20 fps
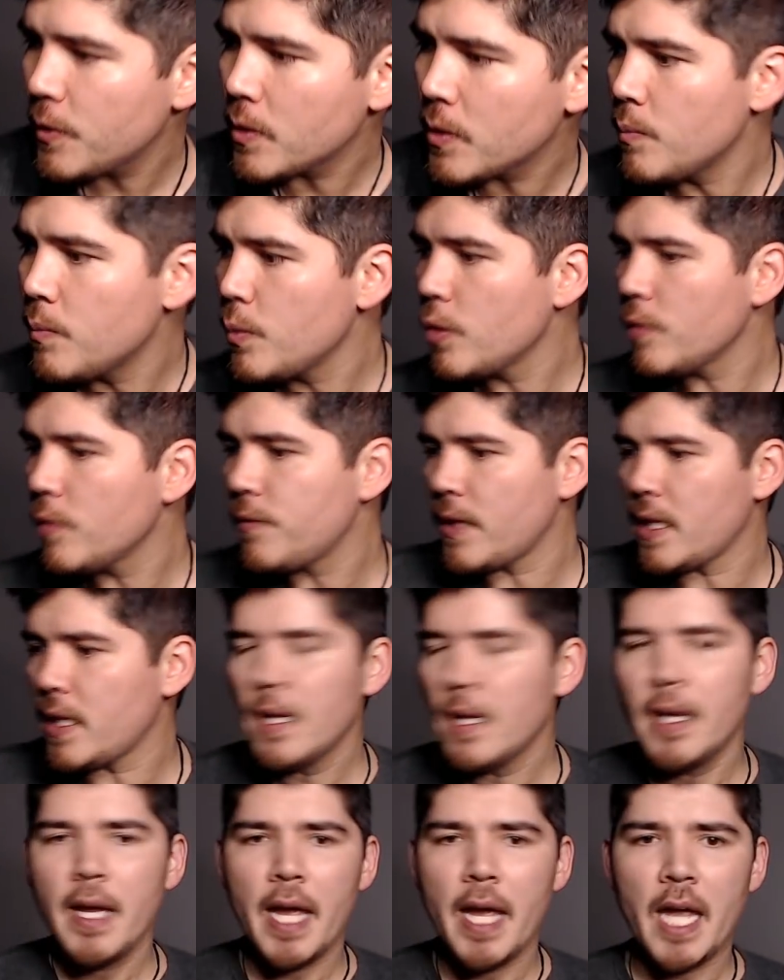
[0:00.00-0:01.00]
in a
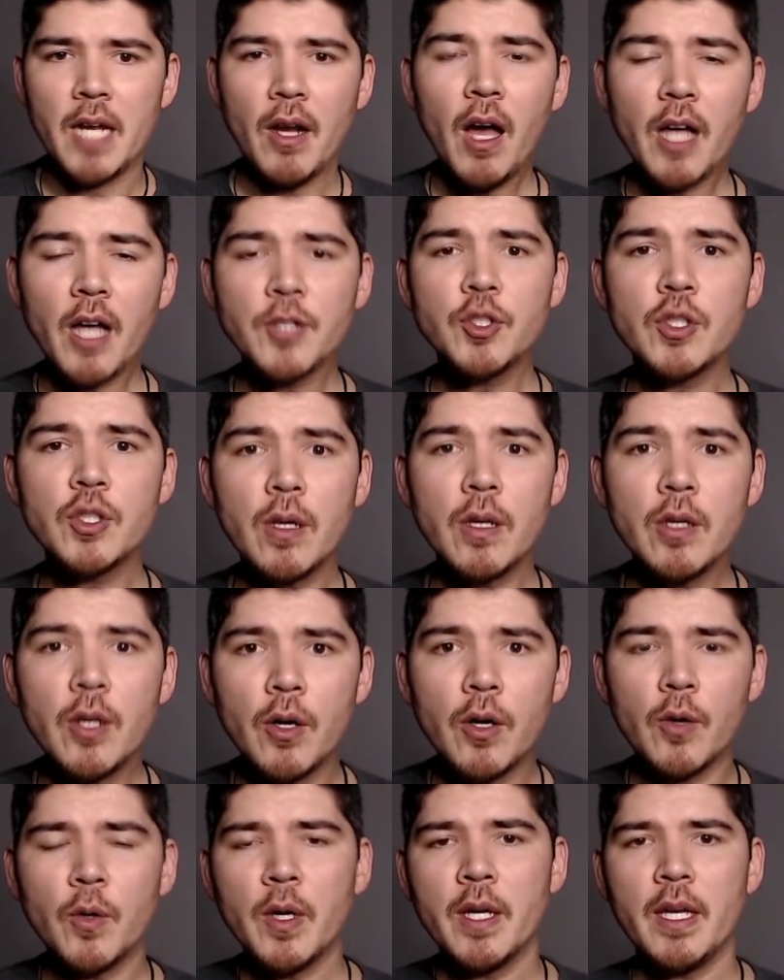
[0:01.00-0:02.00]
movie and Han
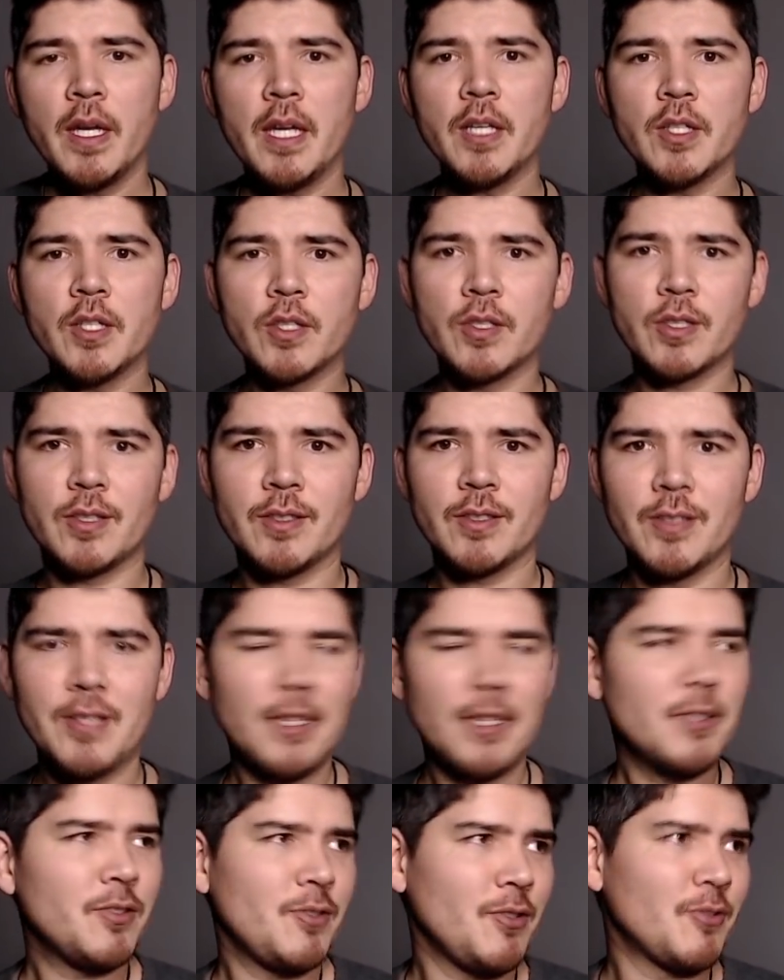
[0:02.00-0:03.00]
Solo is
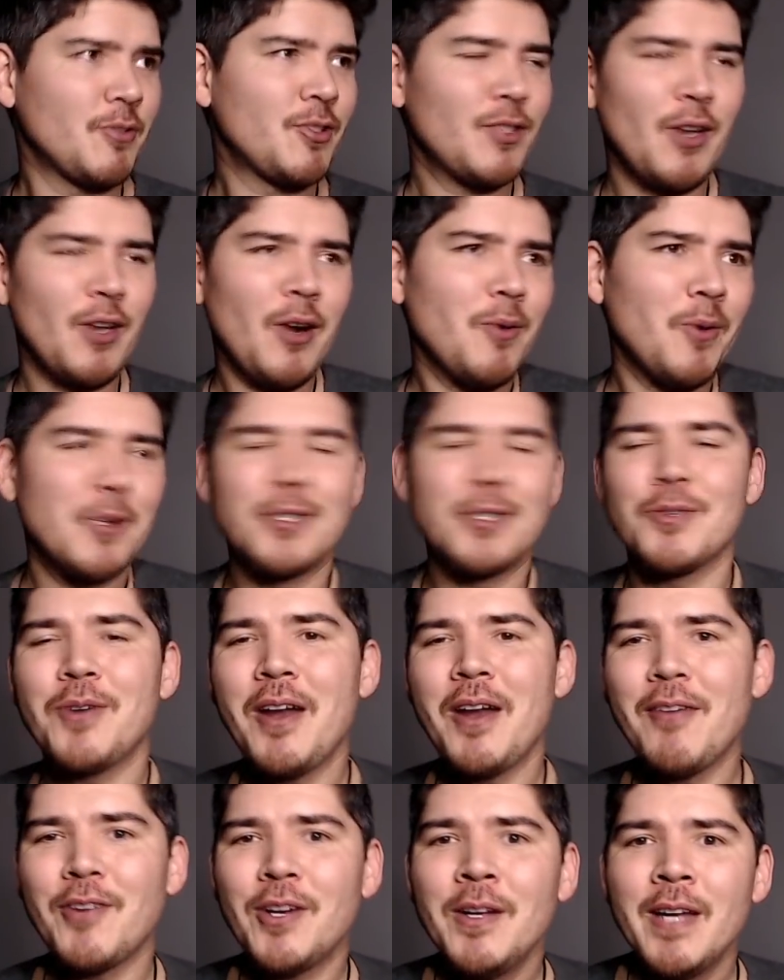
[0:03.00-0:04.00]
is in Star Wars or
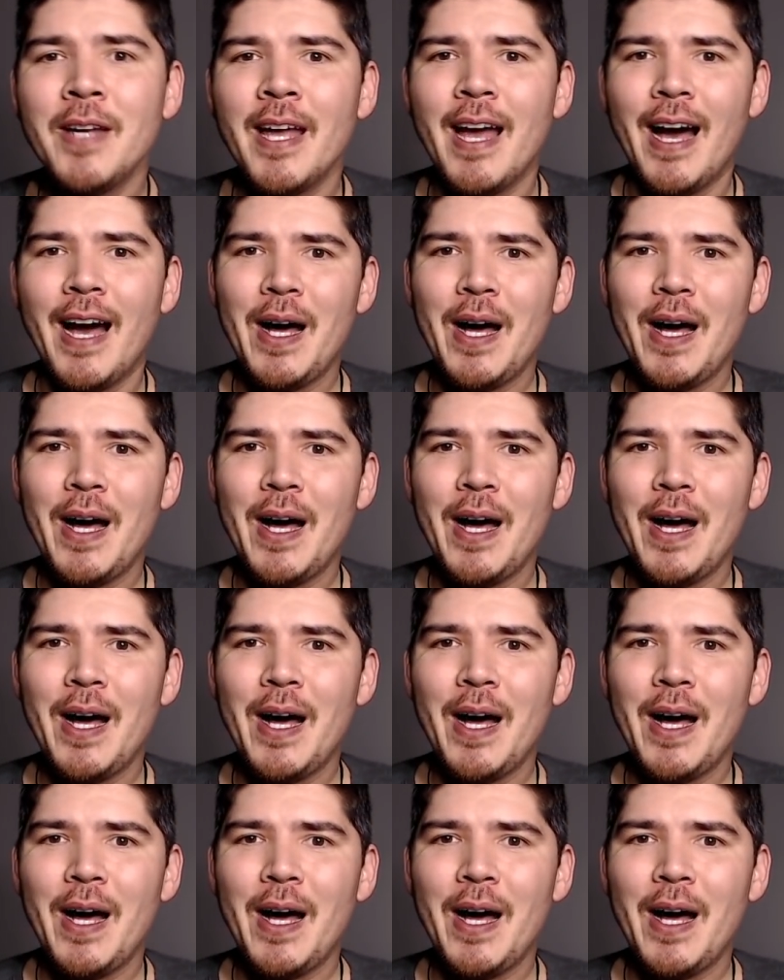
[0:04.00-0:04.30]
whatever,